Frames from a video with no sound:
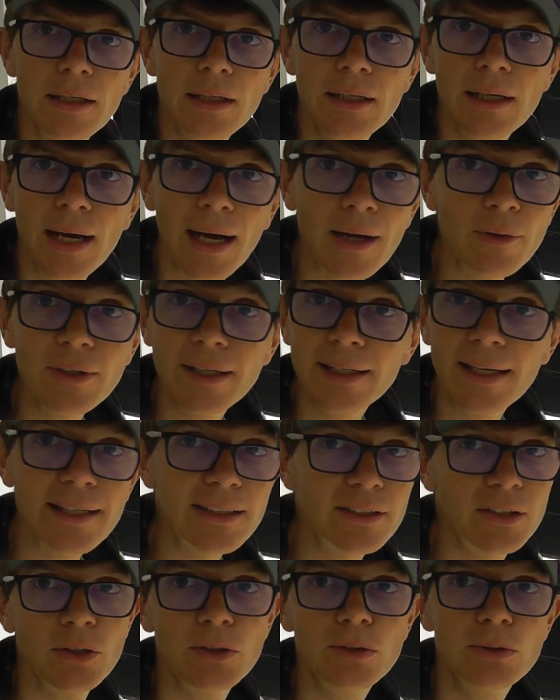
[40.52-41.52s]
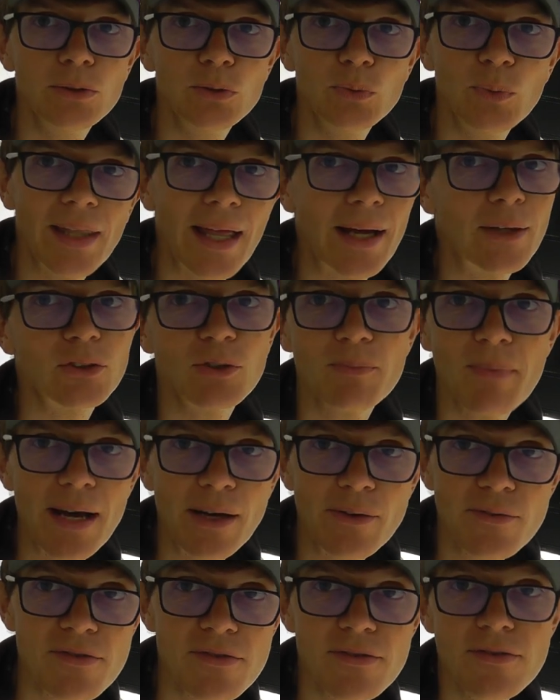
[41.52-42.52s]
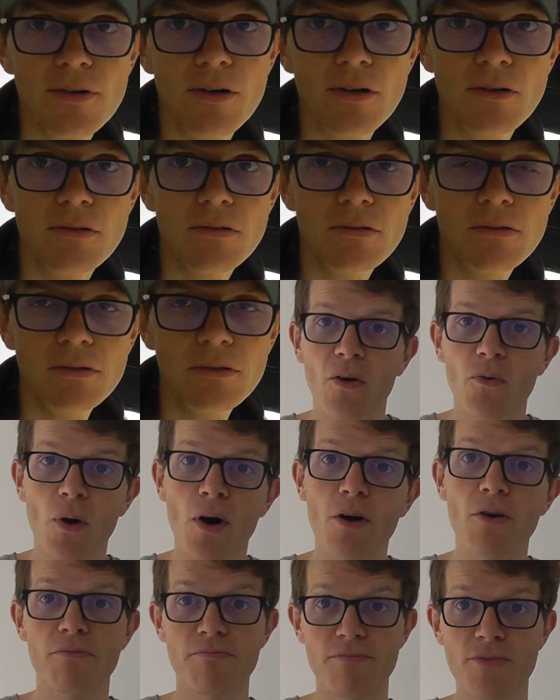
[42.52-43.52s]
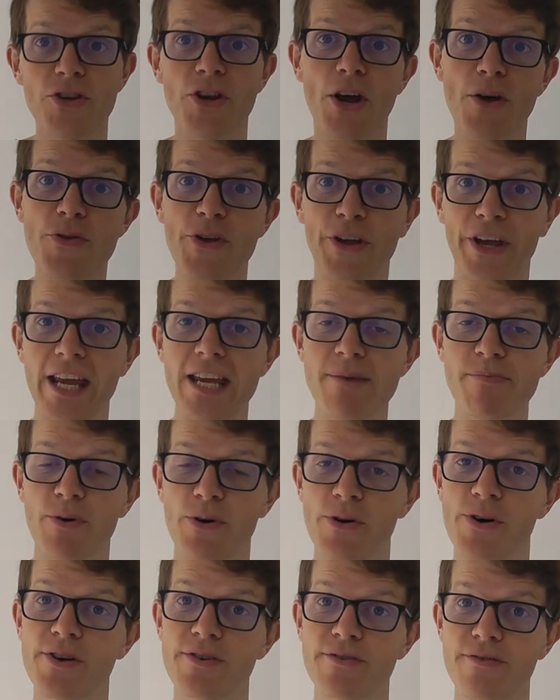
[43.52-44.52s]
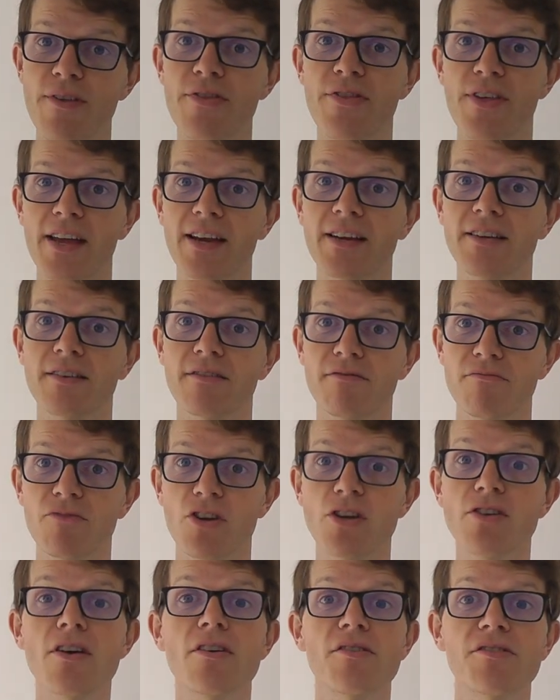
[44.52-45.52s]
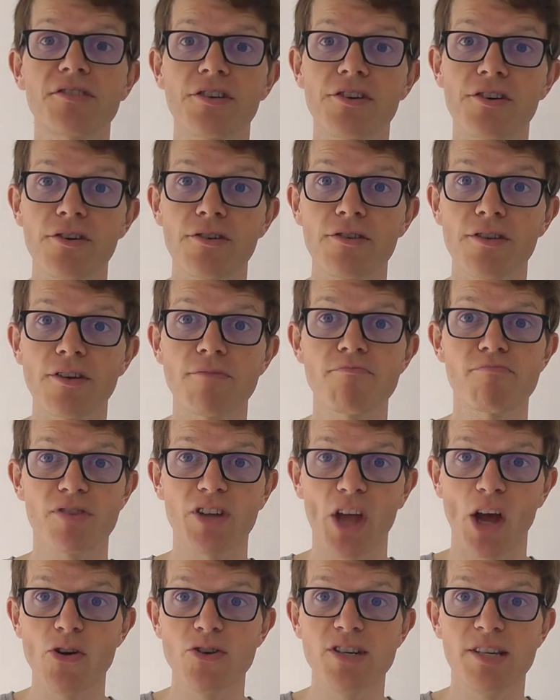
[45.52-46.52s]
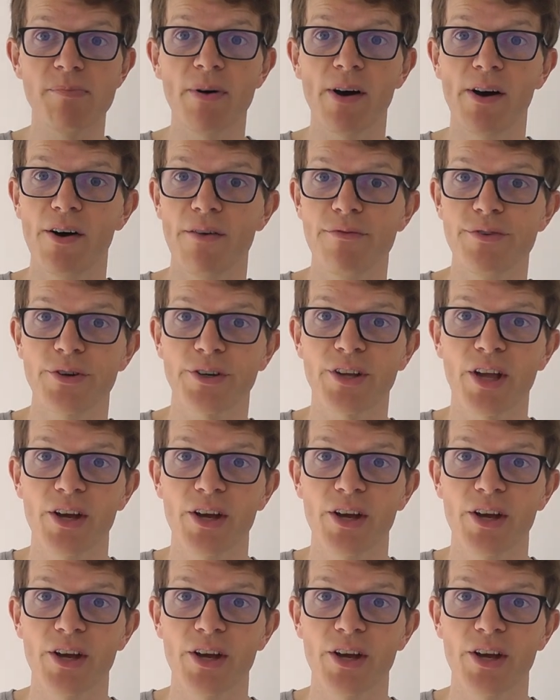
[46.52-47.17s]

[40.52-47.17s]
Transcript: Uh, how can I code without a mouse, though? Well, you know the keyboard, the thing you use to do the cody part of your